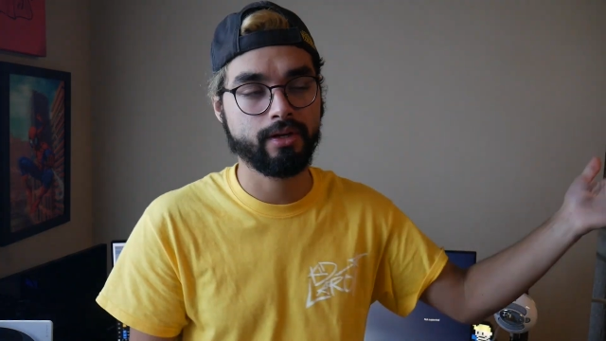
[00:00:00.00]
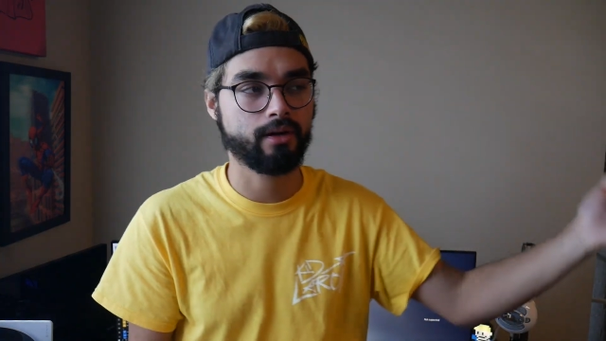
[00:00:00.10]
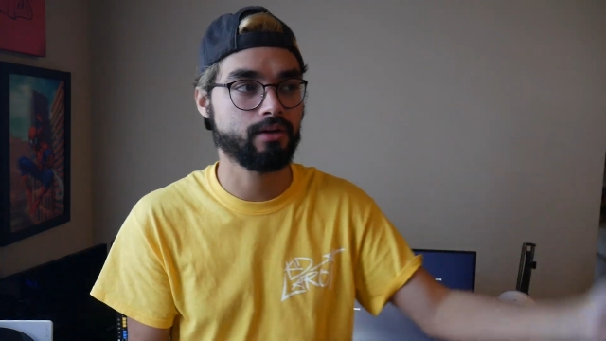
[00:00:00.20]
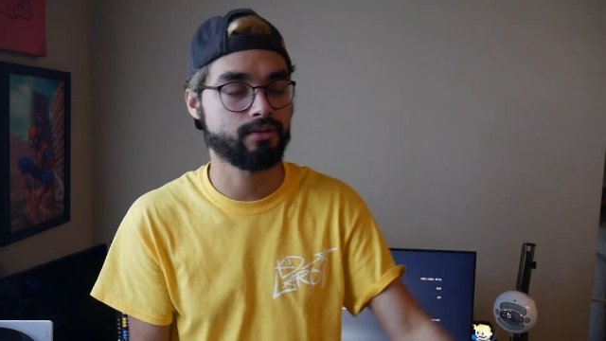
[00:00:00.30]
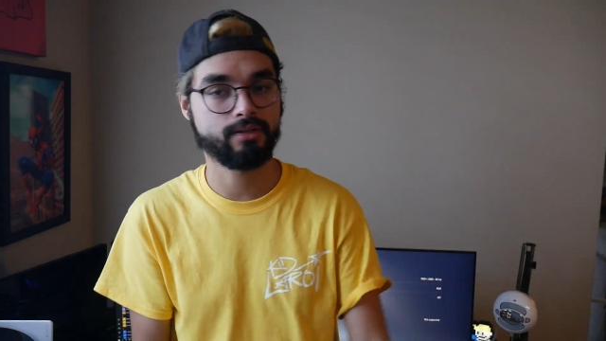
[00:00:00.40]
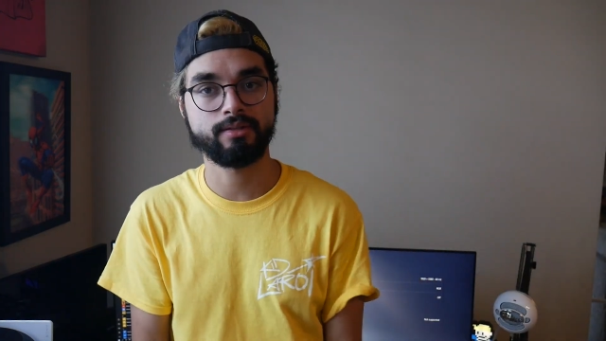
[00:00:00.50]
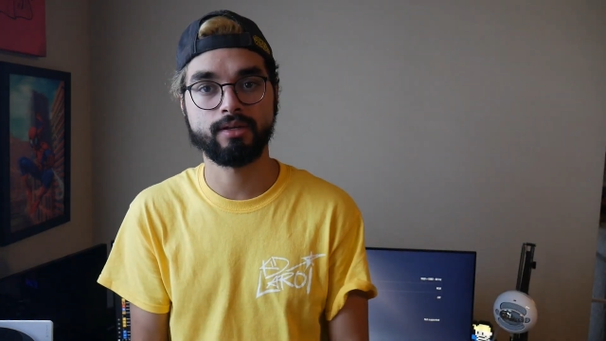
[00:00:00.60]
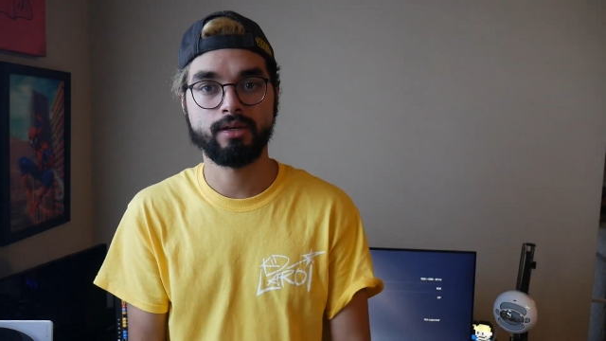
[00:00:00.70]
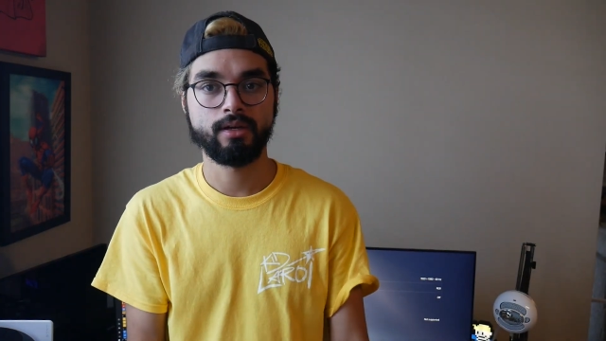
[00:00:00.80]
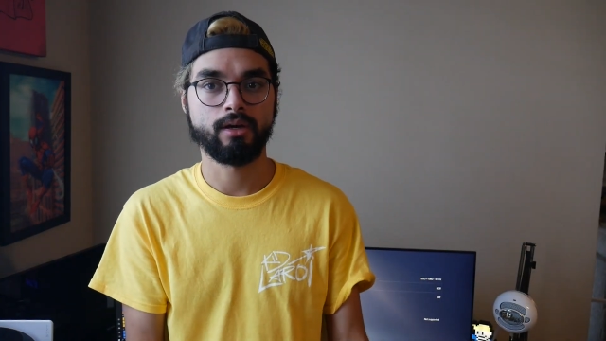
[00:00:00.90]
hertz is
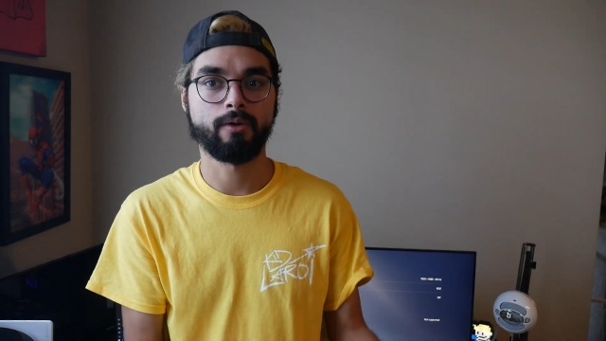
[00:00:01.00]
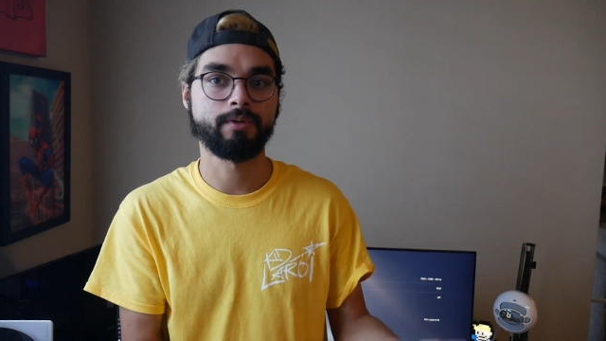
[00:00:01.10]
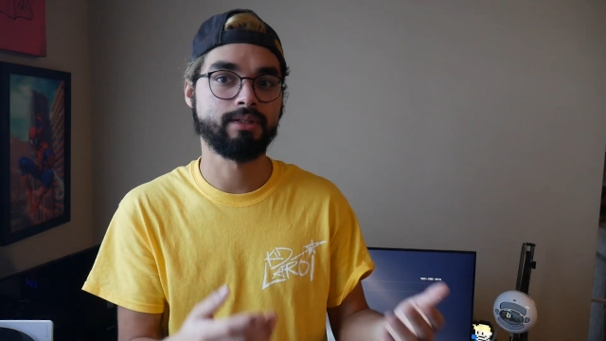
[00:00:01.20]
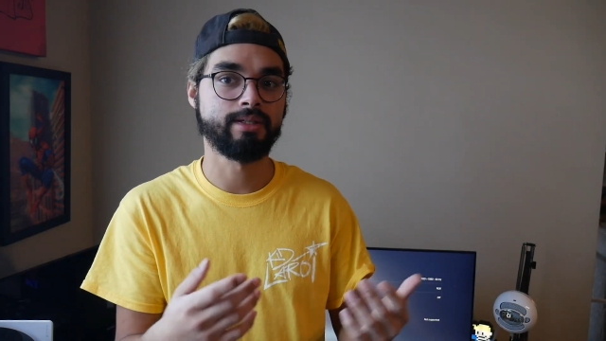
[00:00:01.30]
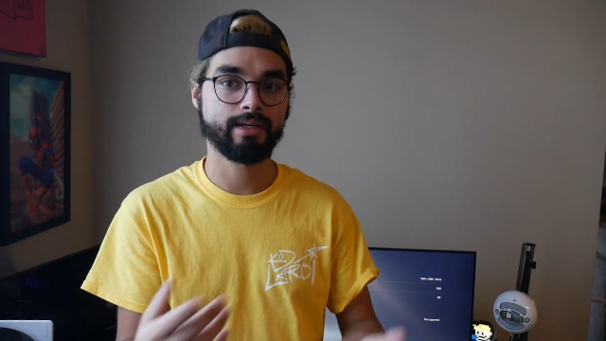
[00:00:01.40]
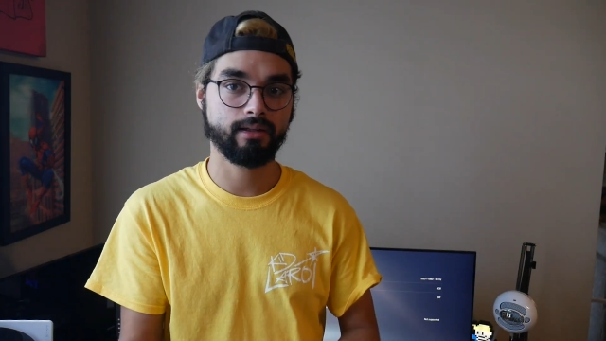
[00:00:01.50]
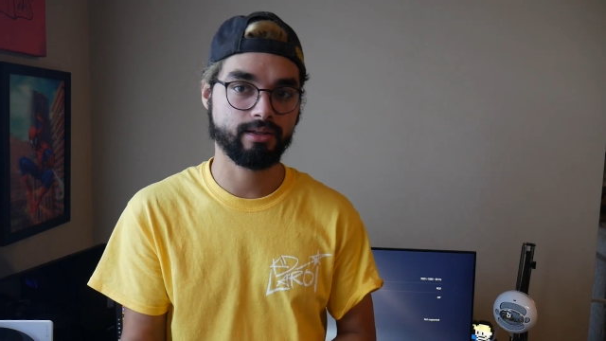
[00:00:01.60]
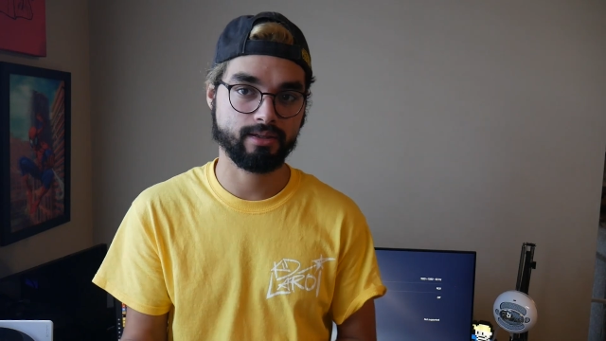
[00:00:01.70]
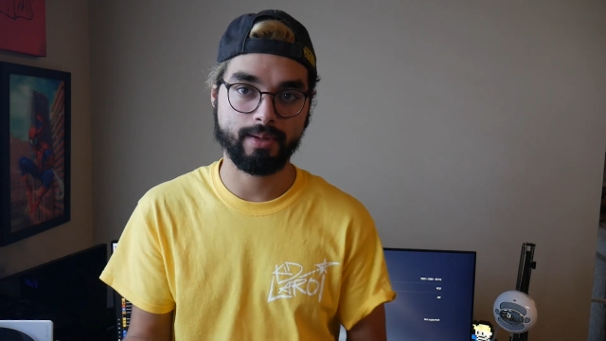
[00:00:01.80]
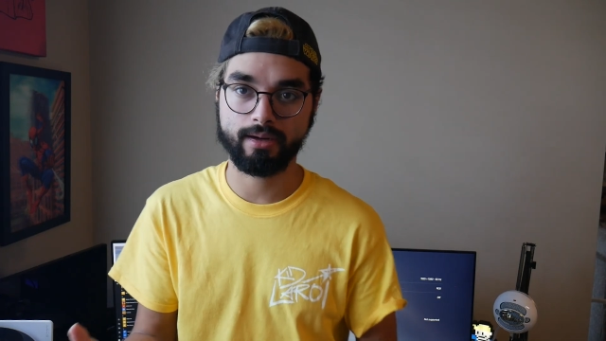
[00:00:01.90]
a
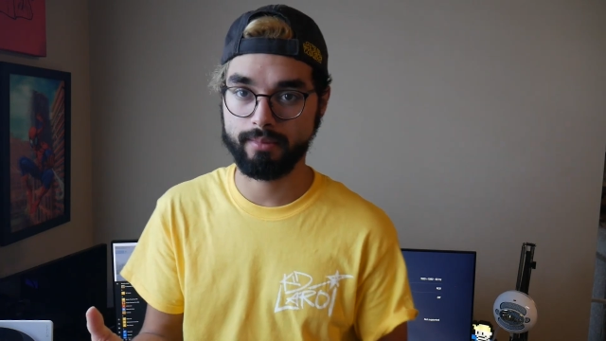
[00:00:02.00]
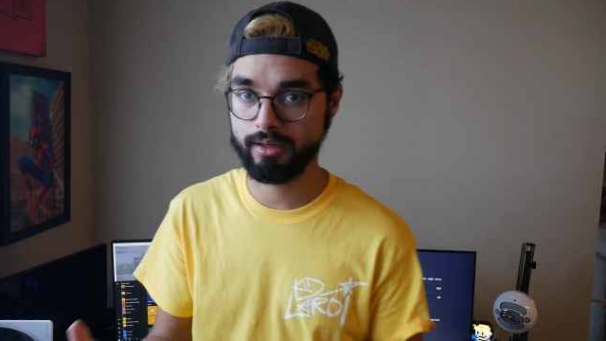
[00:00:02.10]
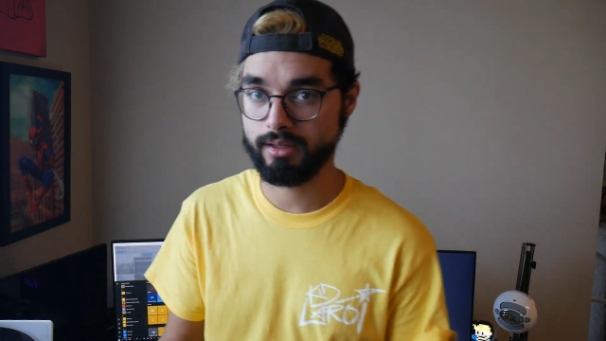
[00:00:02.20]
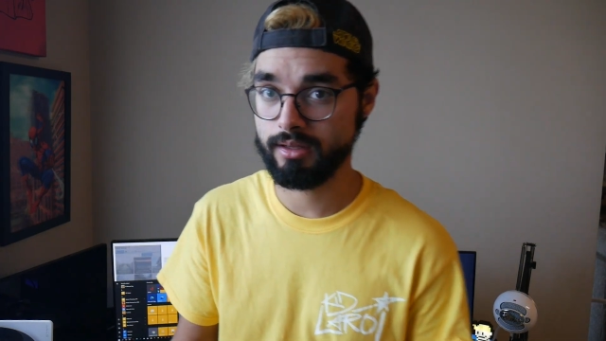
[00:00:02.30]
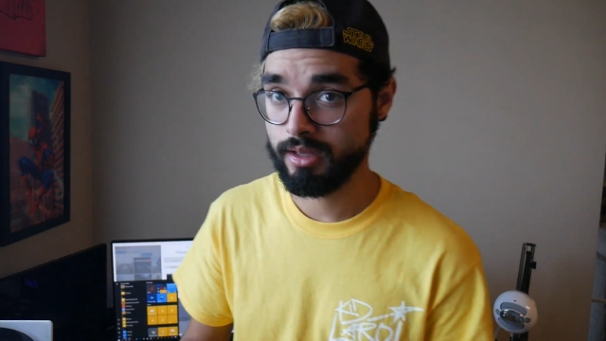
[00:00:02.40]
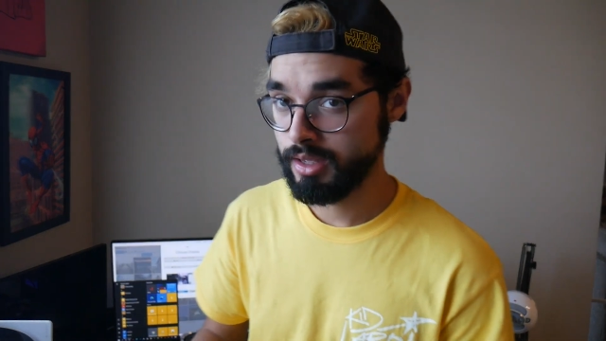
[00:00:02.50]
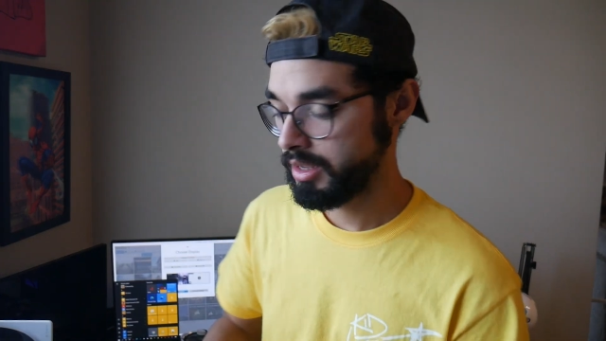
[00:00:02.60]
ridiculous amount of money,